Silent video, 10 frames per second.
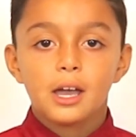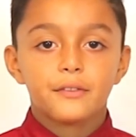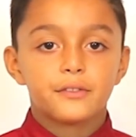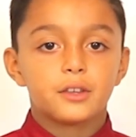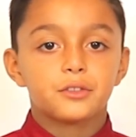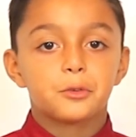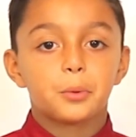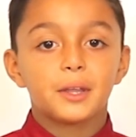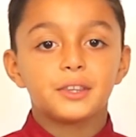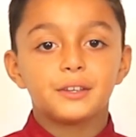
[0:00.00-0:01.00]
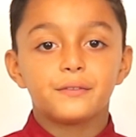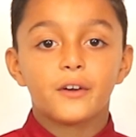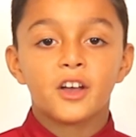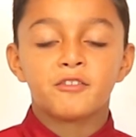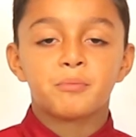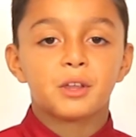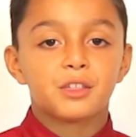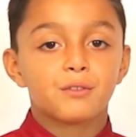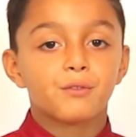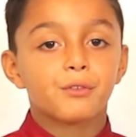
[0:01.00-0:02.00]
and then 25
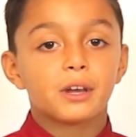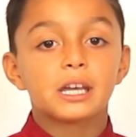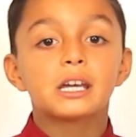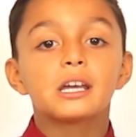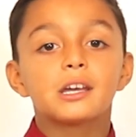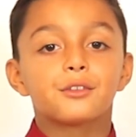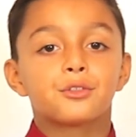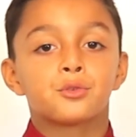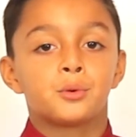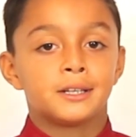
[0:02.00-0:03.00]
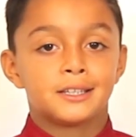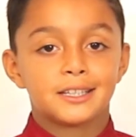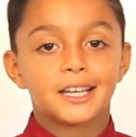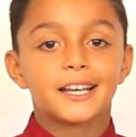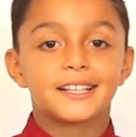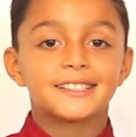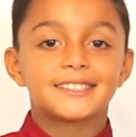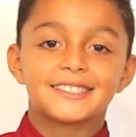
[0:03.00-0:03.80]
plus 3 is 28.